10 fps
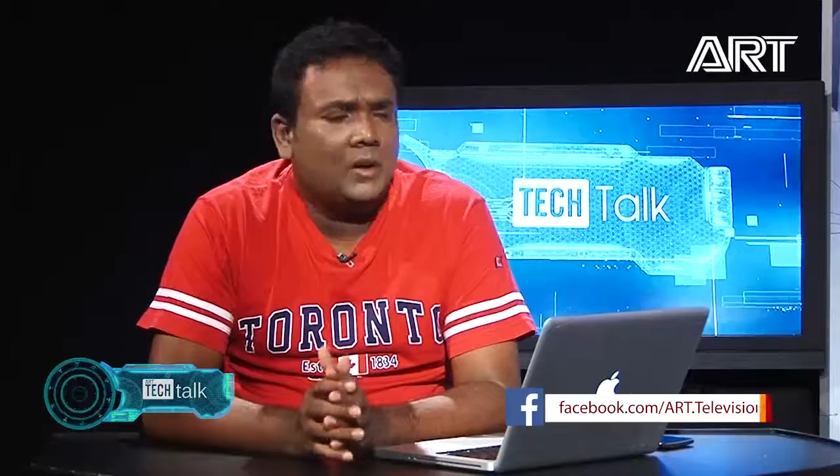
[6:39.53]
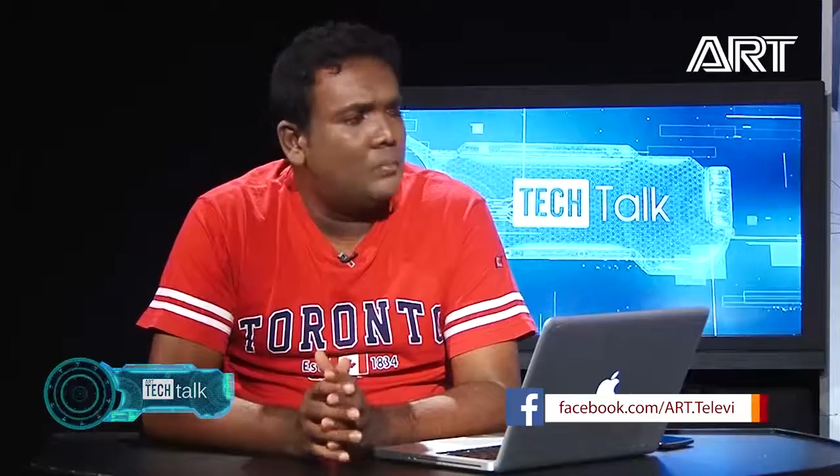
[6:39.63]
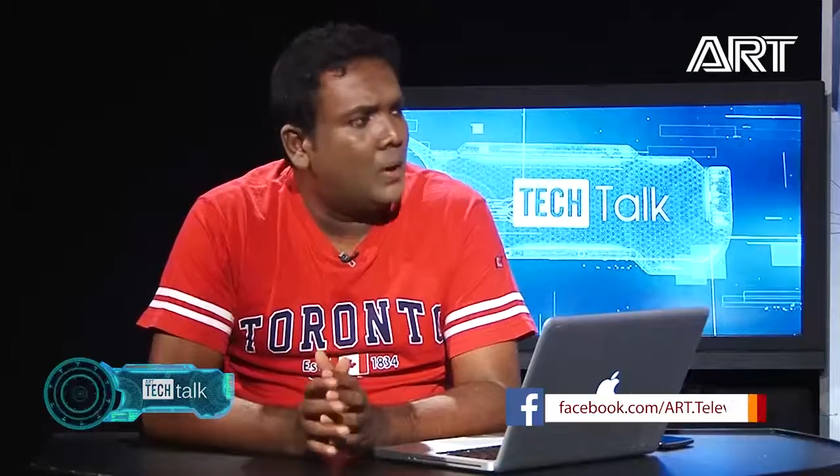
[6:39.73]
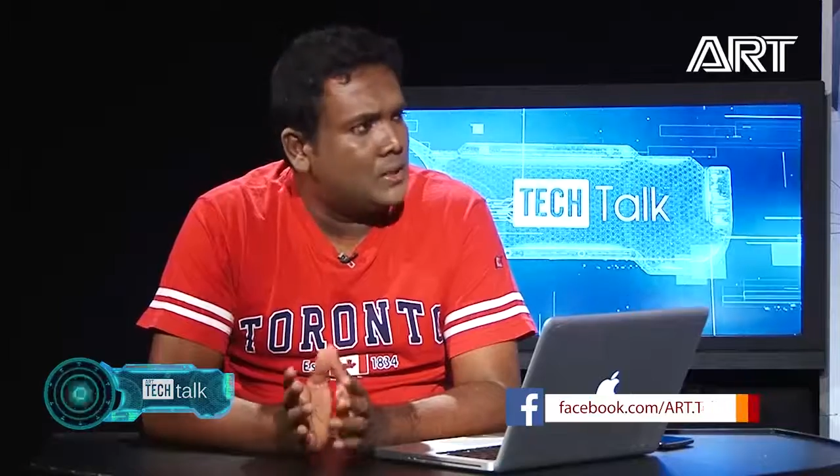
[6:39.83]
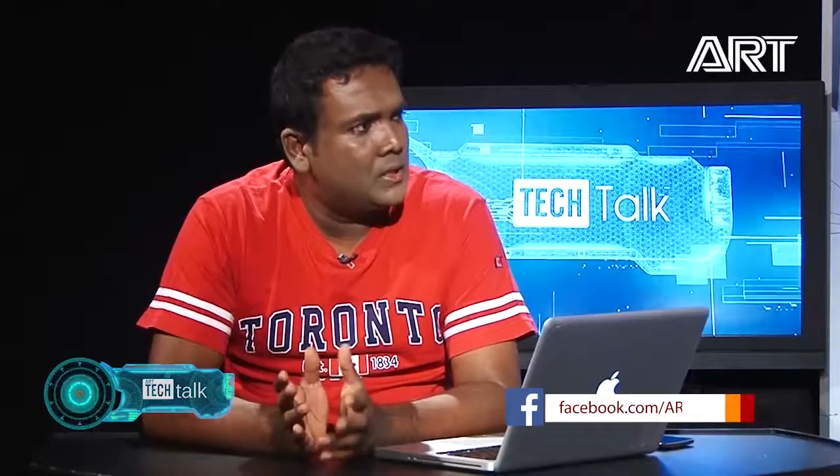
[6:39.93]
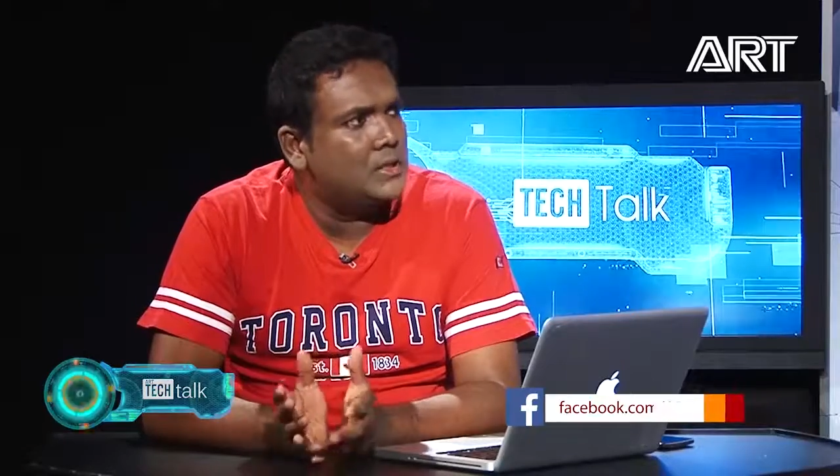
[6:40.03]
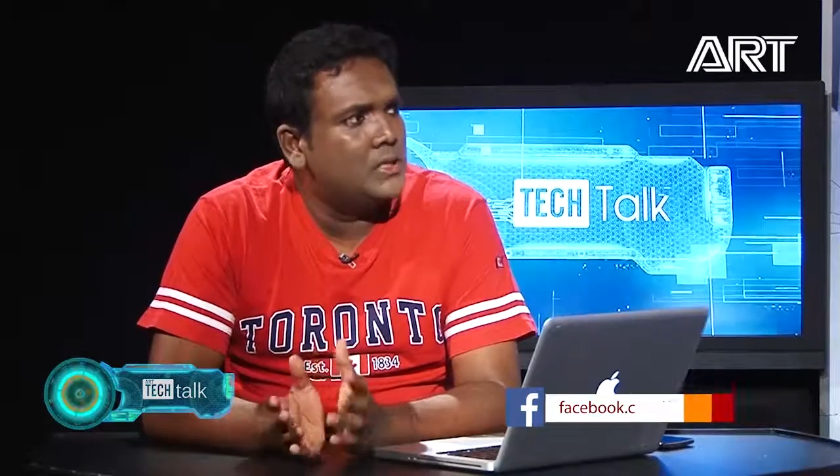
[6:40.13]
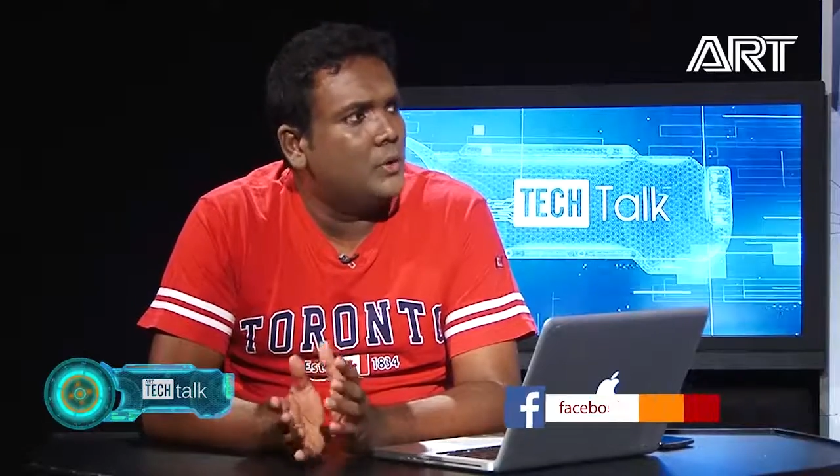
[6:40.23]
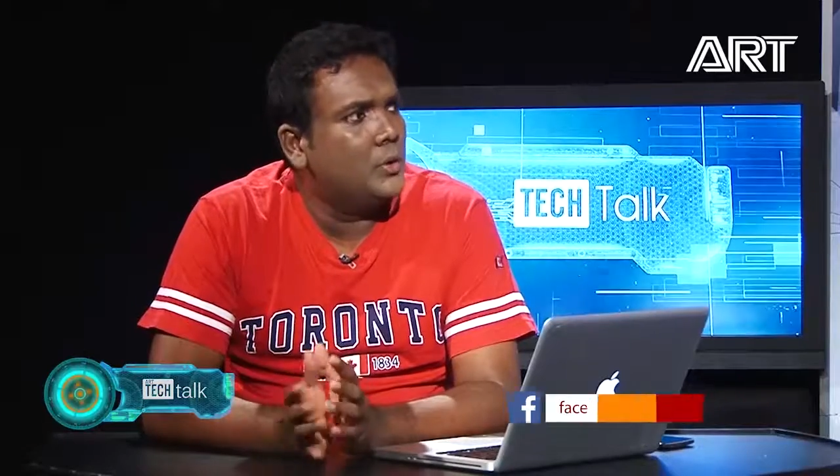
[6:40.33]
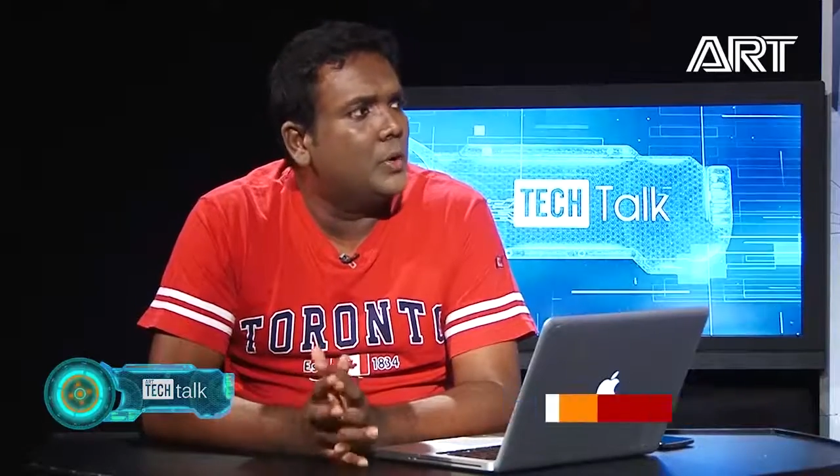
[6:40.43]
on buses
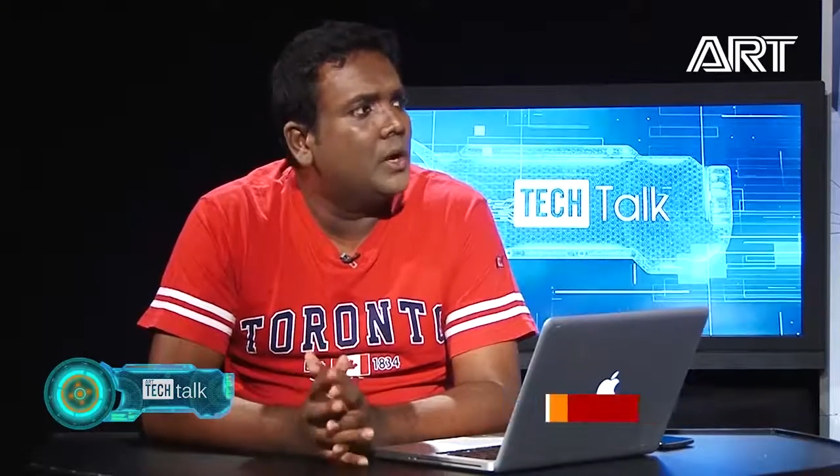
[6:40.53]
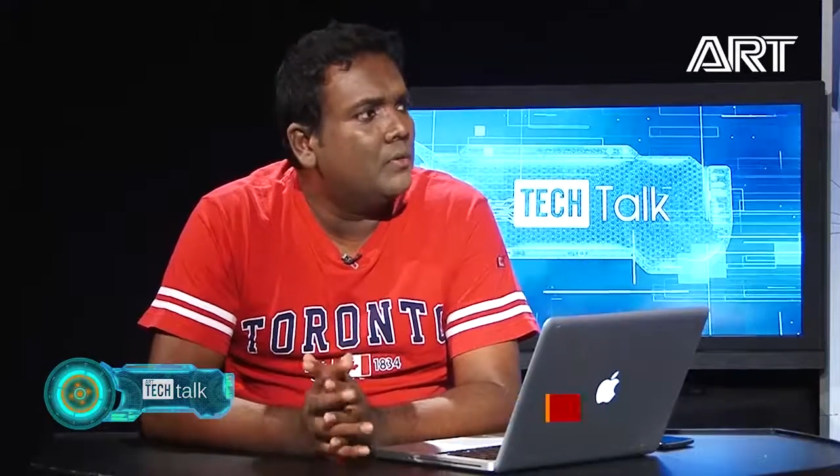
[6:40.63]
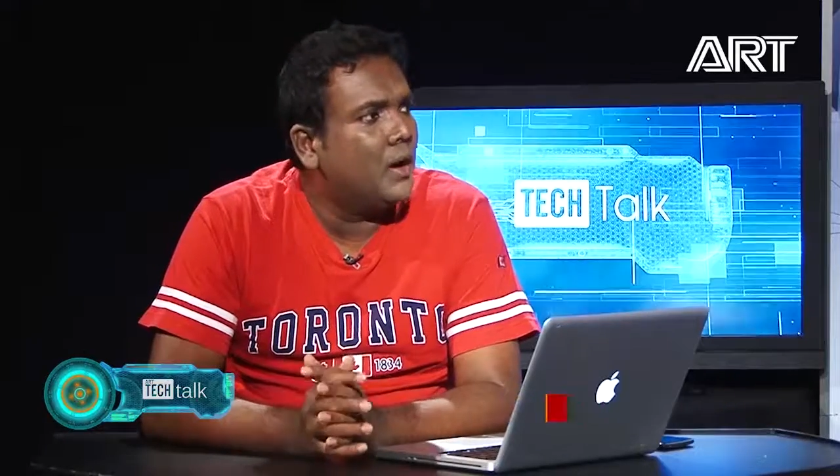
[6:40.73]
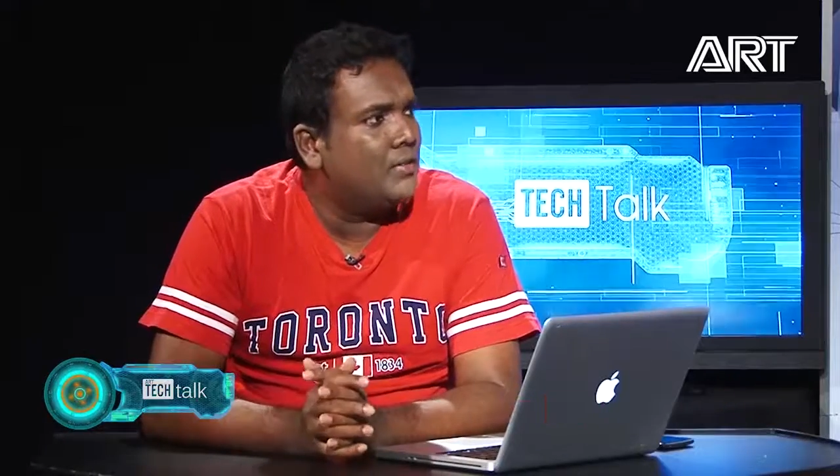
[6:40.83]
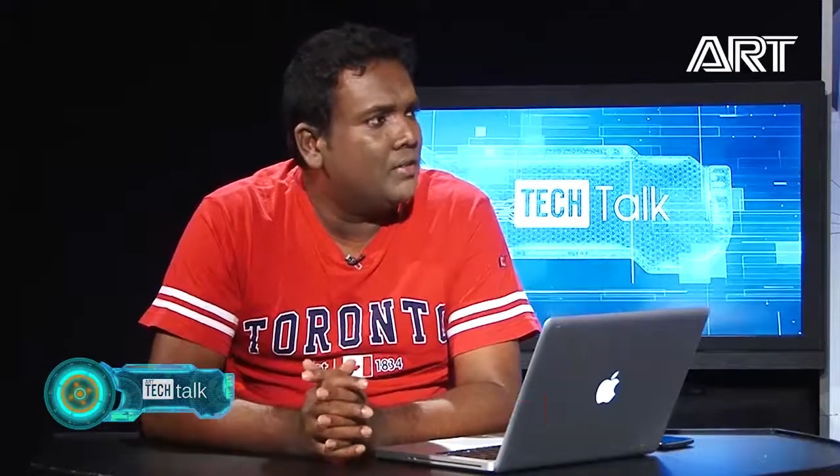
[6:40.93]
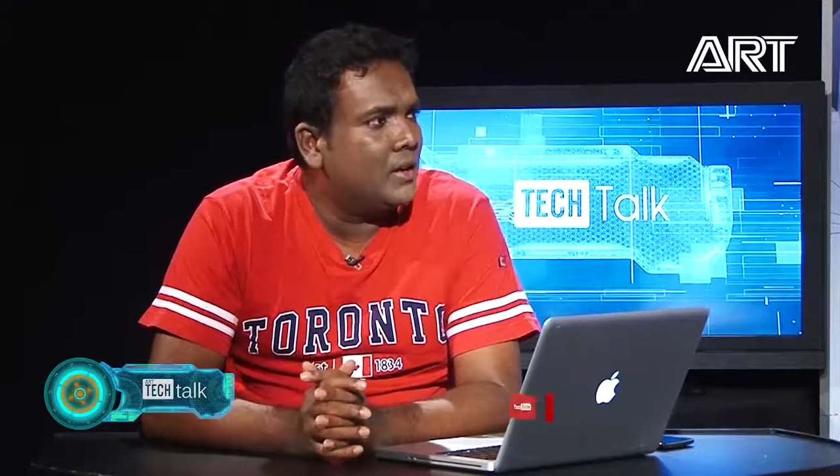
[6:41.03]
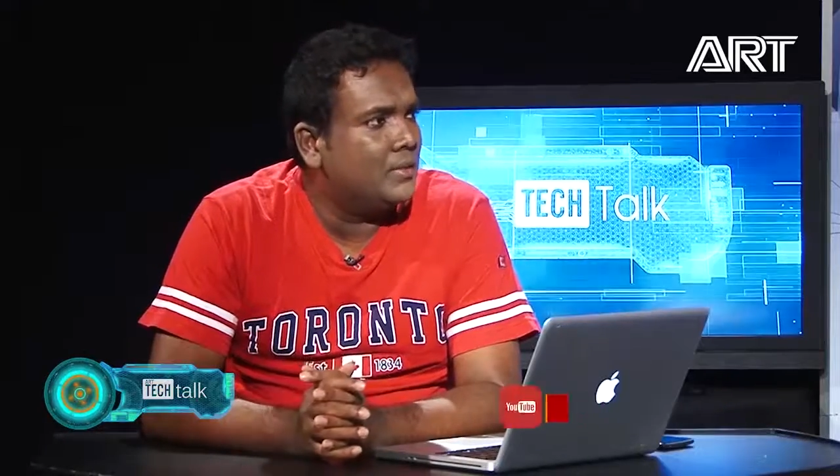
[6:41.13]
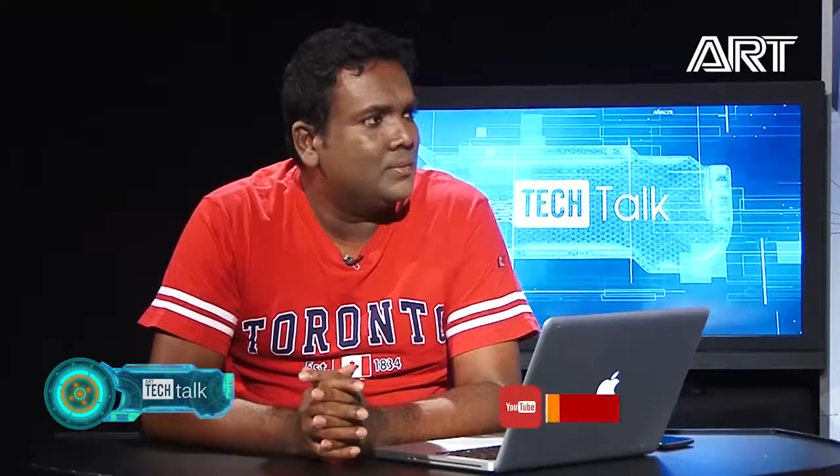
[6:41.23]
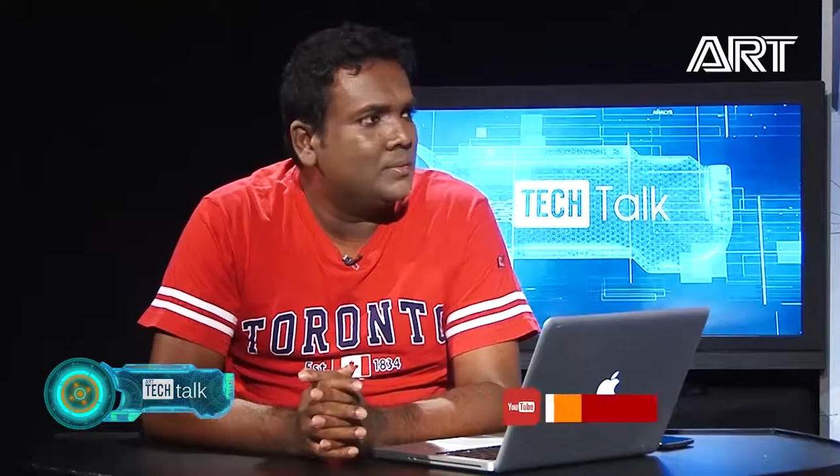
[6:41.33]
now you get Wi-Fi.